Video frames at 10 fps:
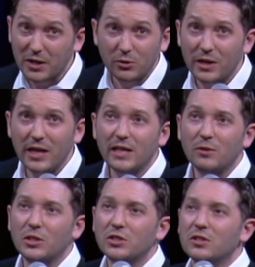do it
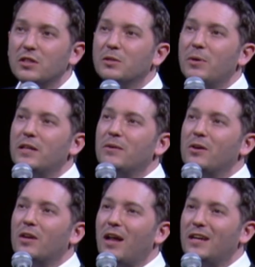naked when she's gone to bed, I'm
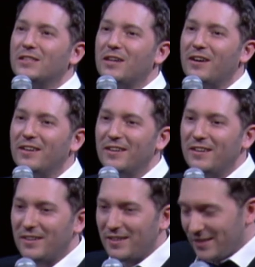not gonna lie to you.
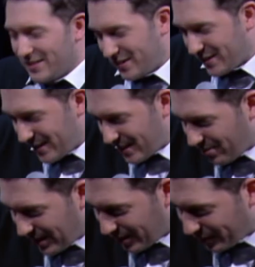Just get it
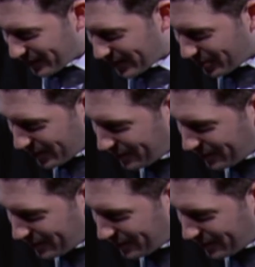right off there with the